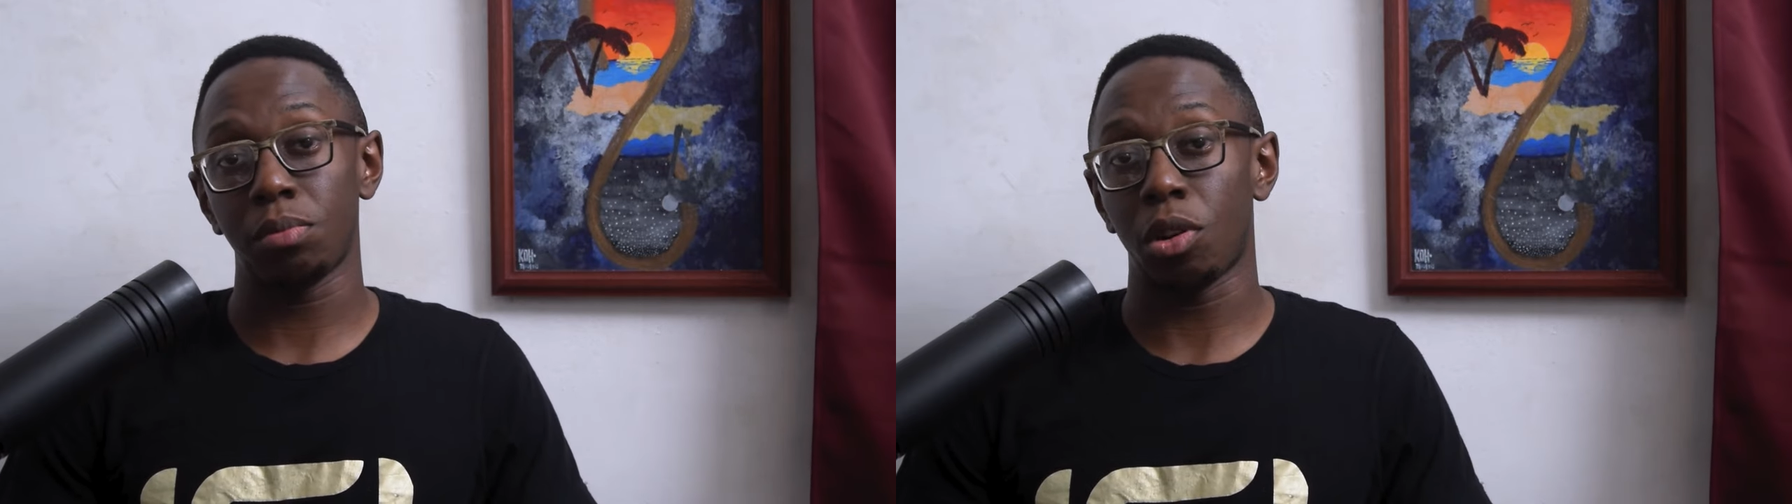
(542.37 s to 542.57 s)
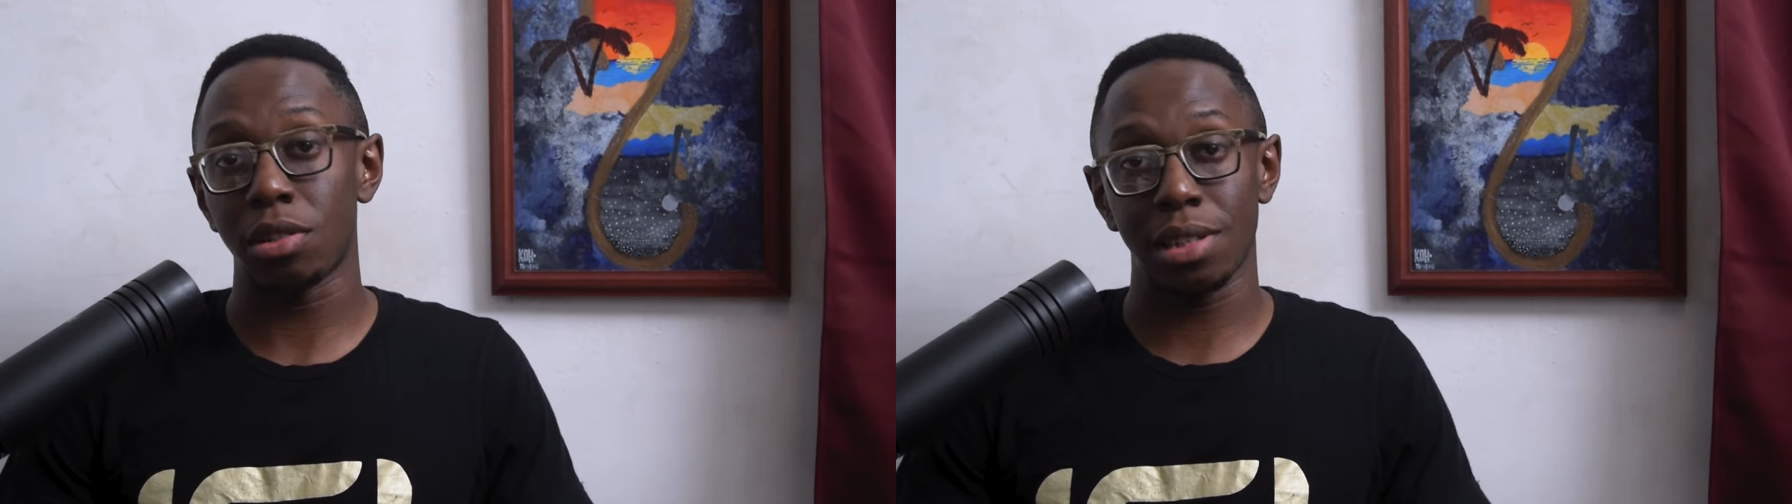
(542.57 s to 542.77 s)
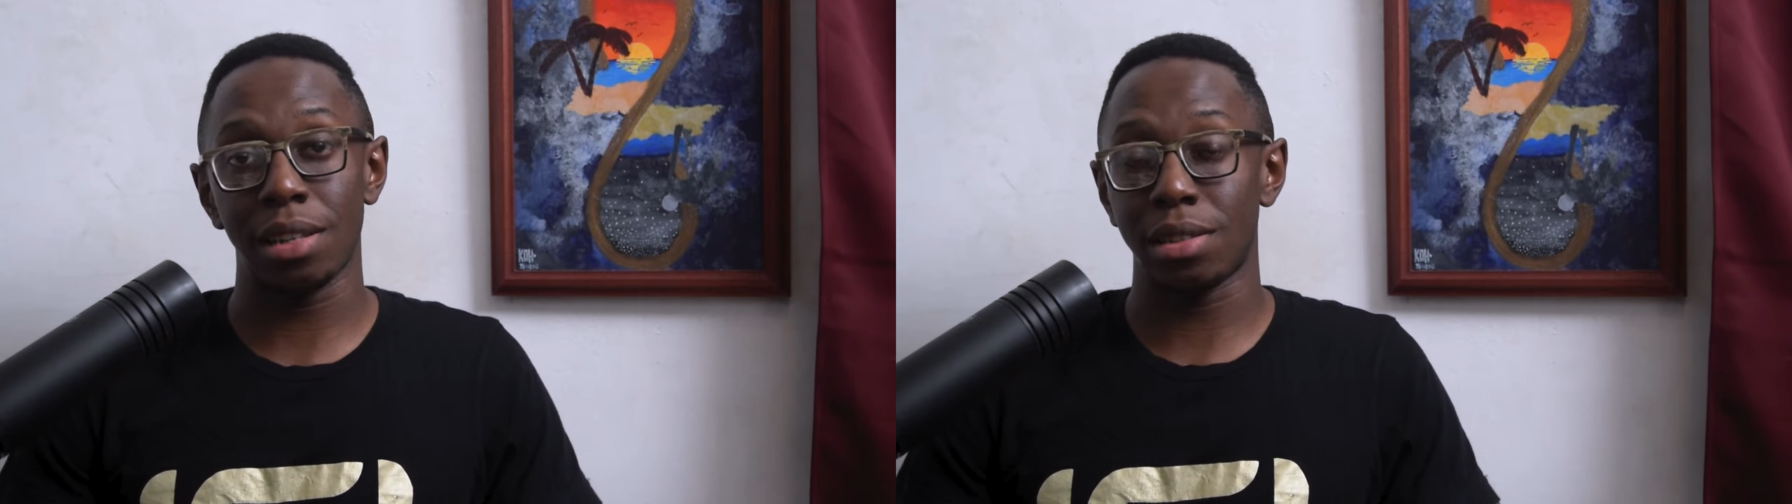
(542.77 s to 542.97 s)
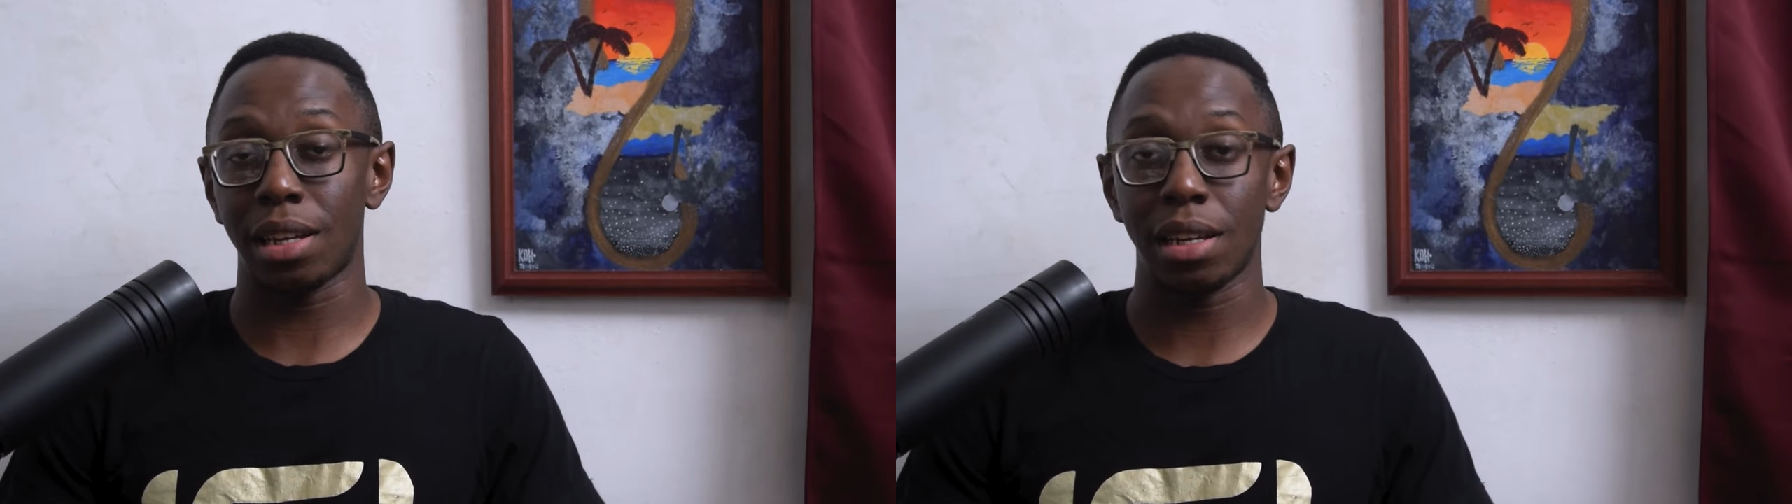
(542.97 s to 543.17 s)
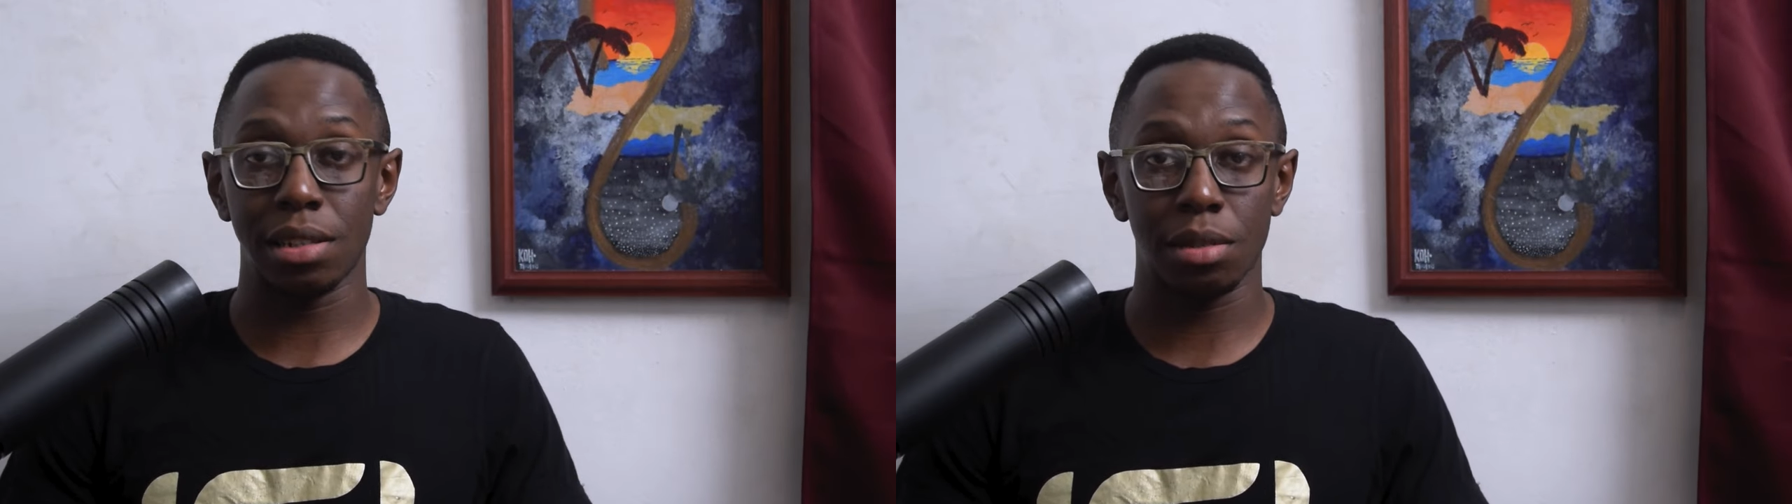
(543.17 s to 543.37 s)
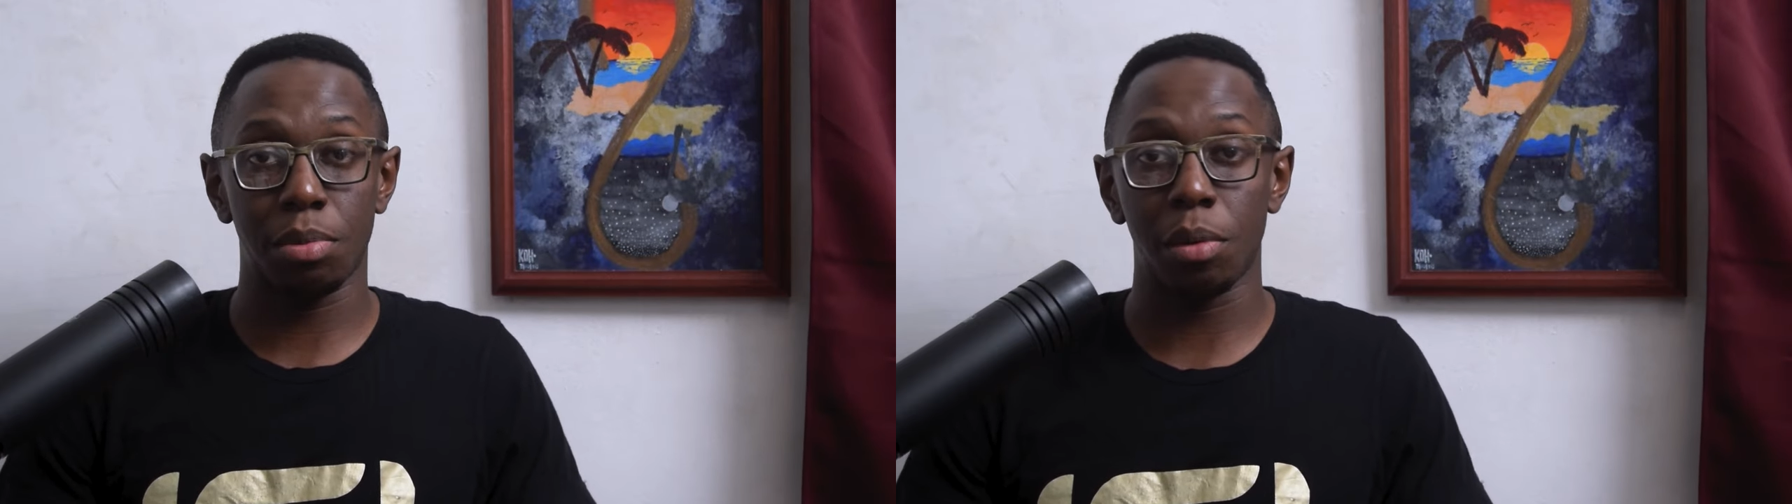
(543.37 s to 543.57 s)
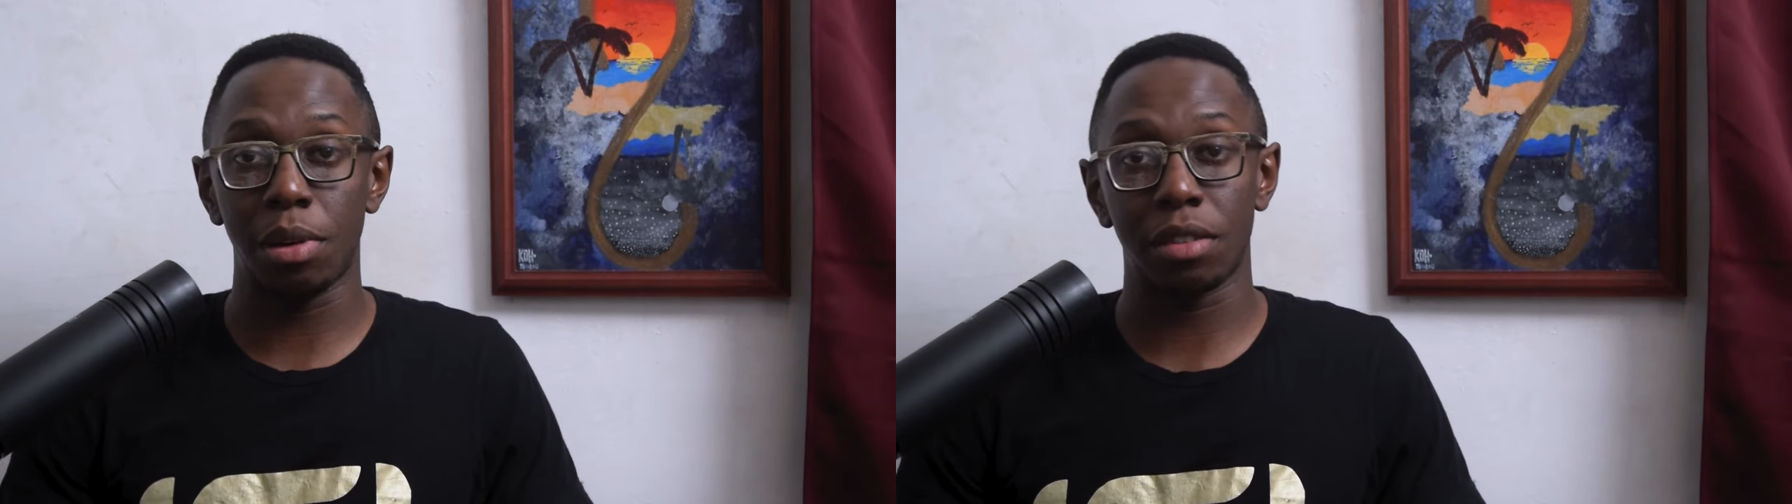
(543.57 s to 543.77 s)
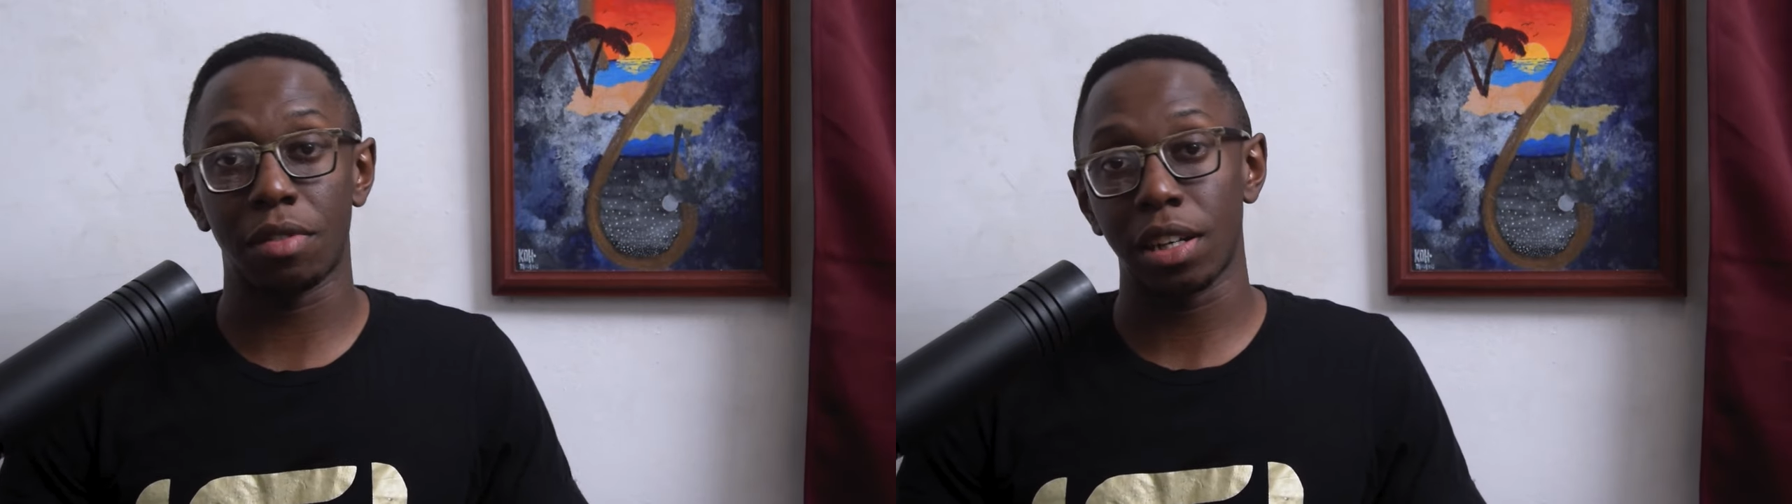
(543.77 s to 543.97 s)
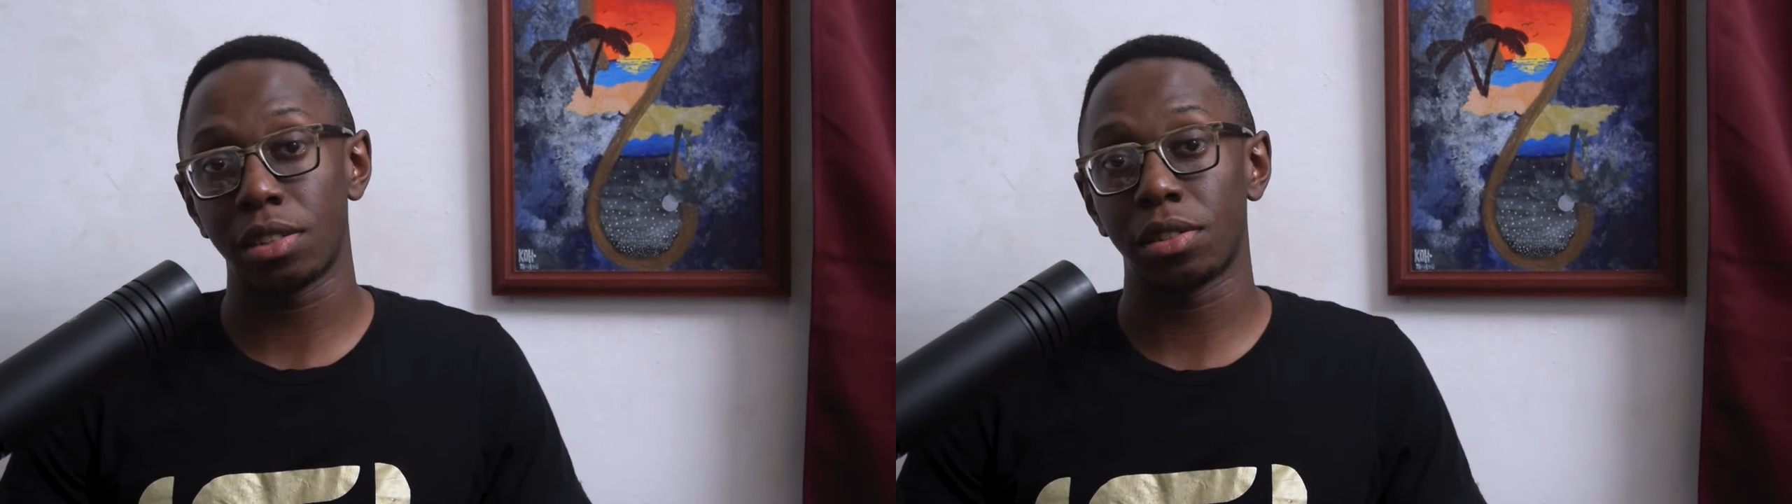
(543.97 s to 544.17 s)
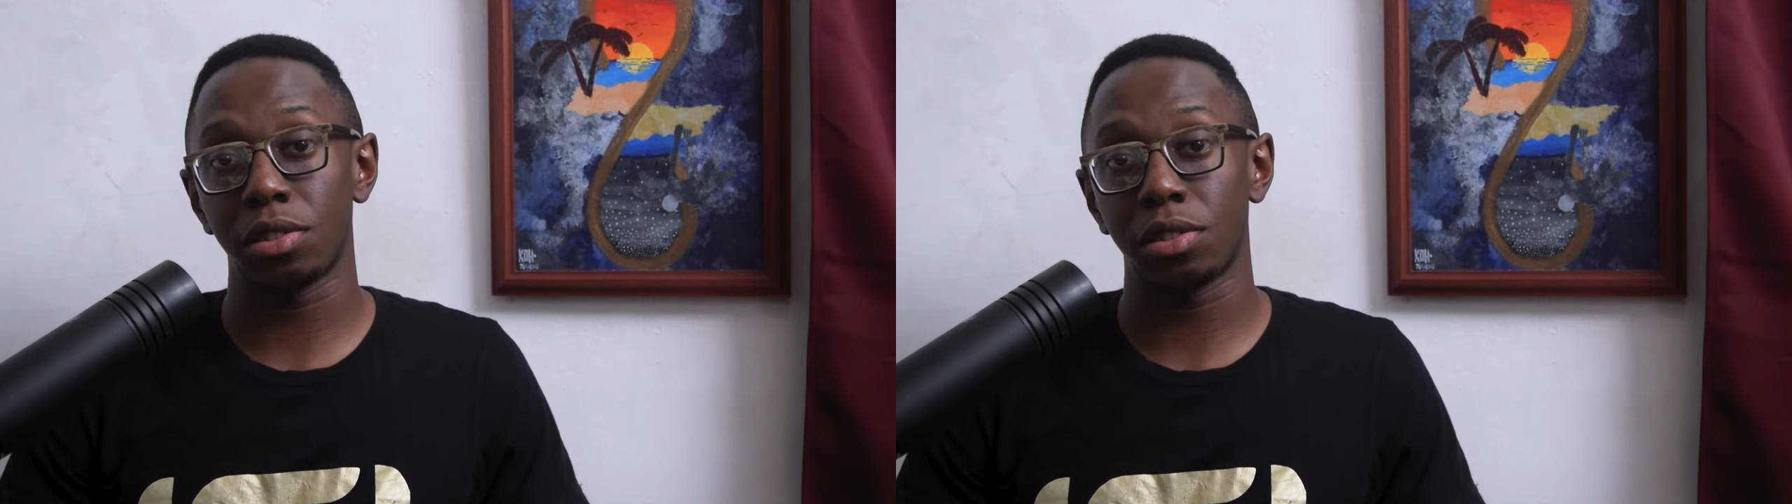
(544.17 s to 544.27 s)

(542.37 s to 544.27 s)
or sensitizing the public via